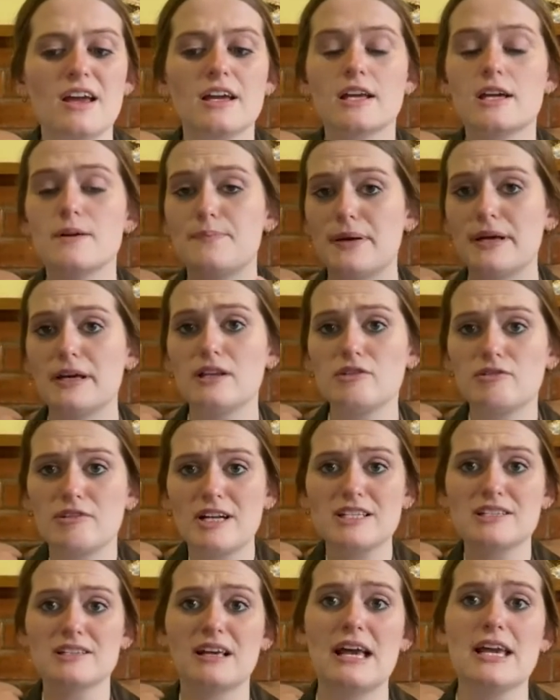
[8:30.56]

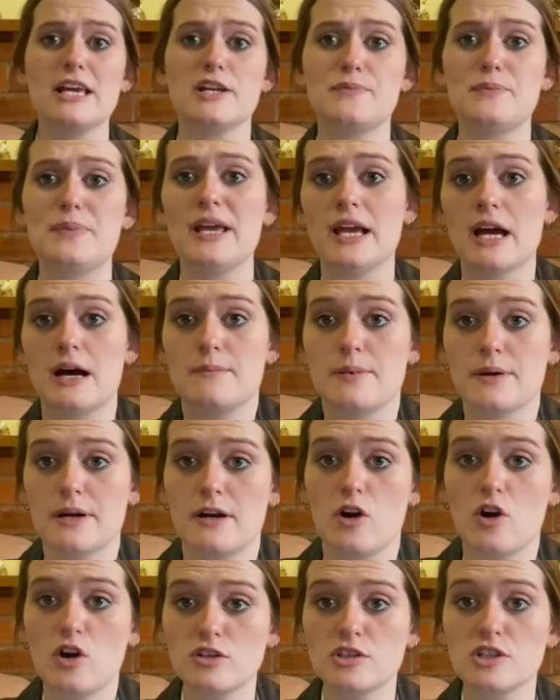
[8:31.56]
Capillaries allow you to pick up
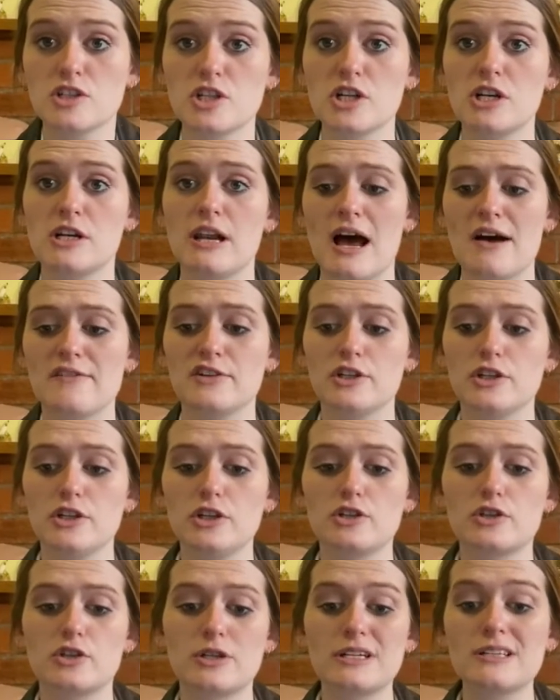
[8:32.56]
oxygen and other
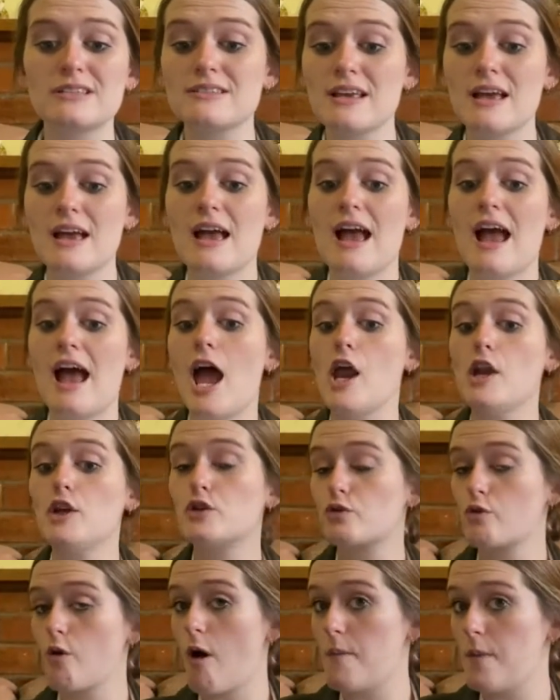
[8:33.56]
nutrients and
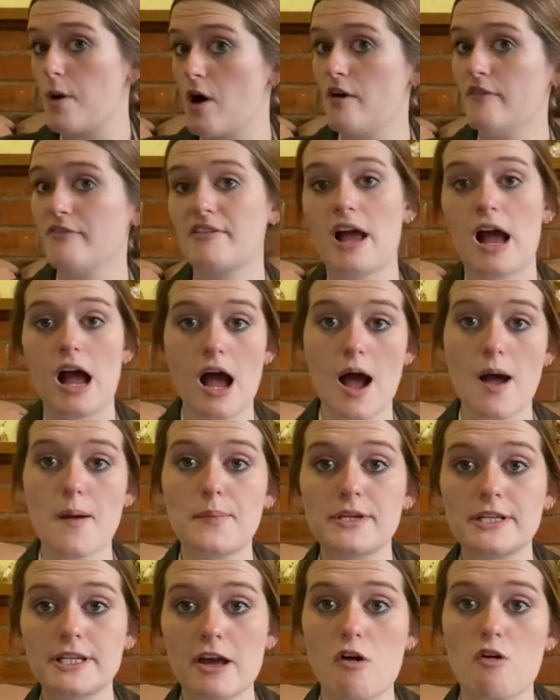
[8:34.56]
drop off
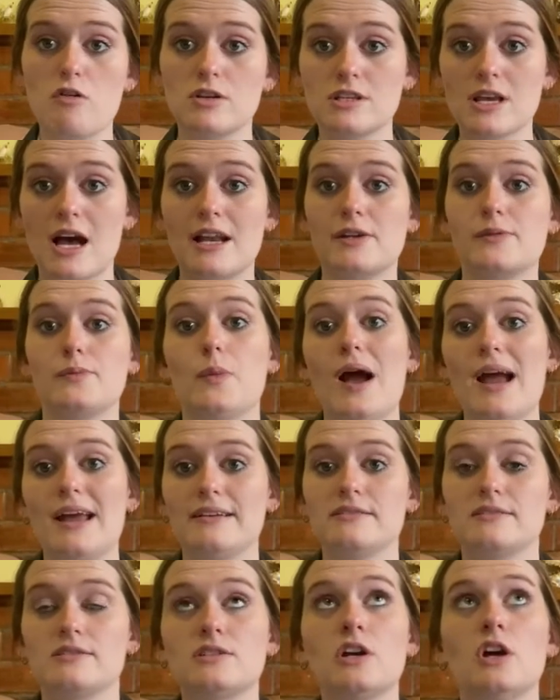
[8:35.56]
carbon dioxide and
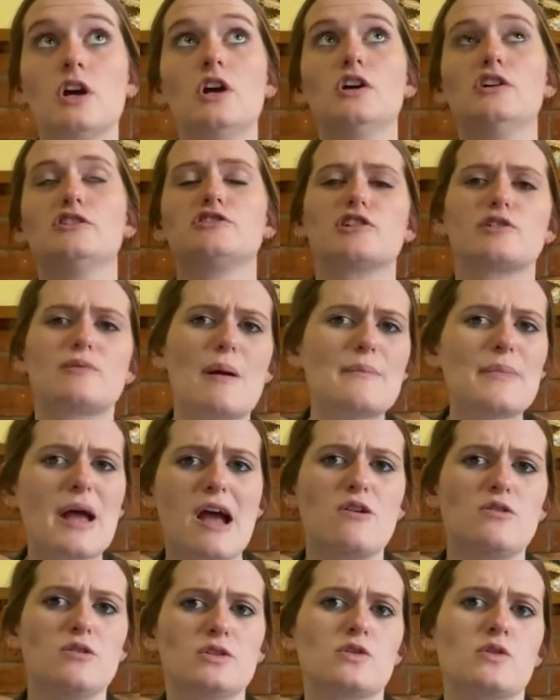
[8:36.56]
waste. So remember
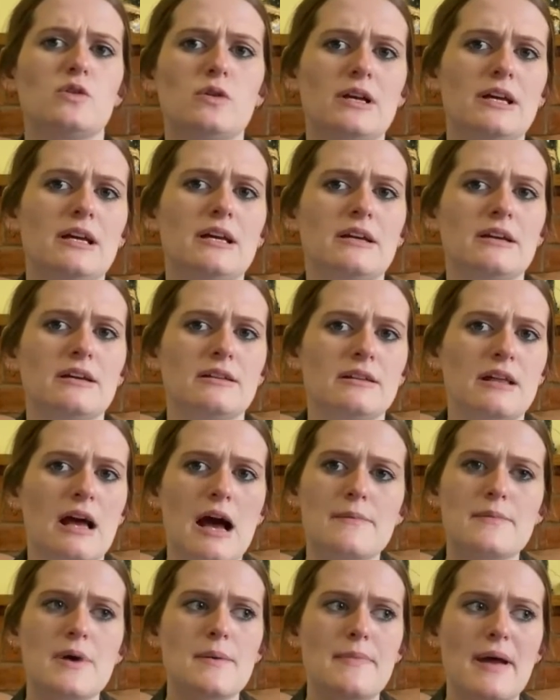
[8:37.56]
how we were talking
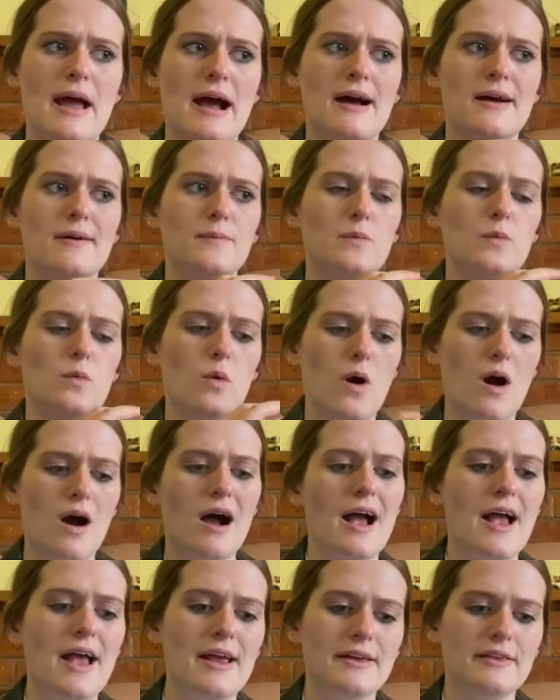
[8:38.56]
about
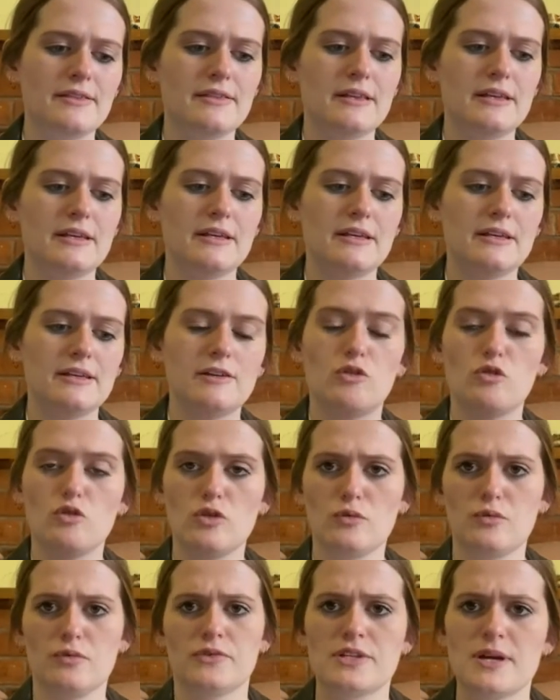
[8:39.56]
why
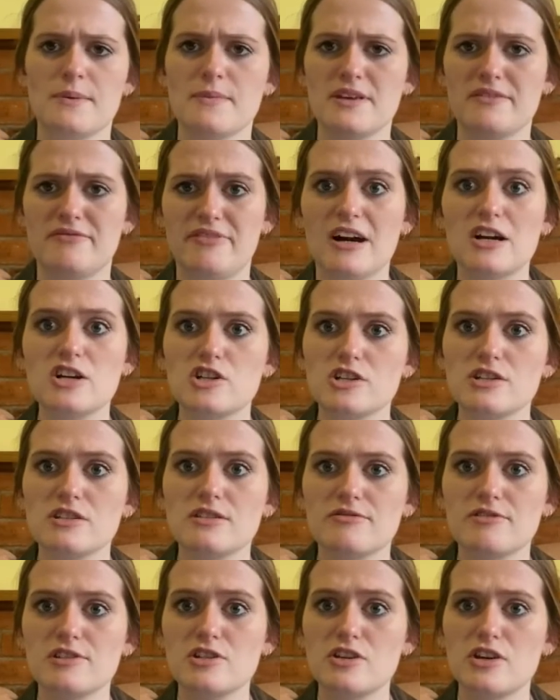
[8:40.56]
some of the functions
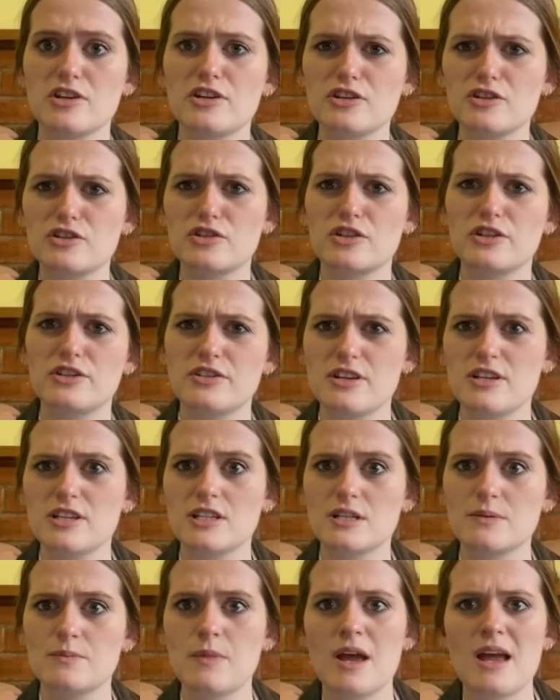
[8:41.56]
of the circulatory
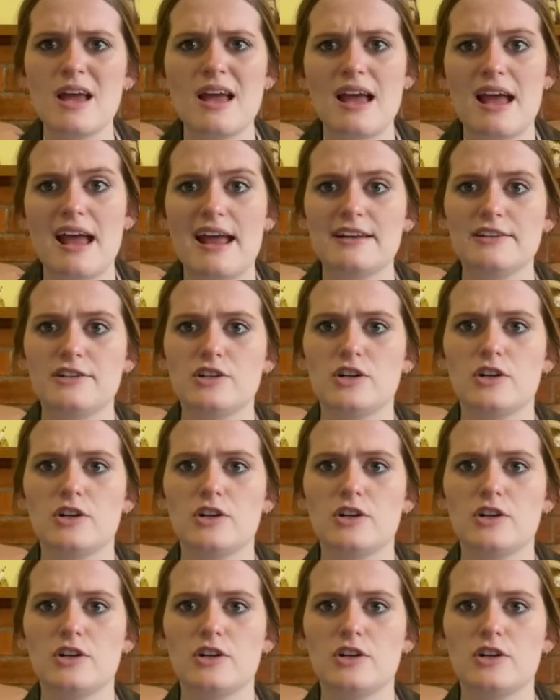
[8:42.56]
system and,